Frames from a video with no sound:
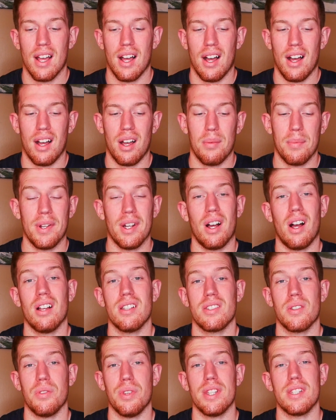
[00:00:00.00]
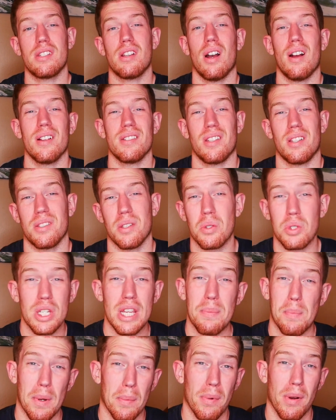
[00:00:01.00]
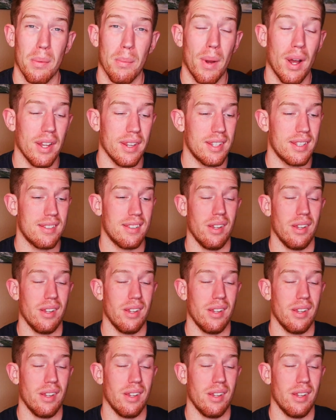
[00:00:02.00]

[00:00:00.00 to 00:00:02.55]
Um, and also this car is also cheaper per month.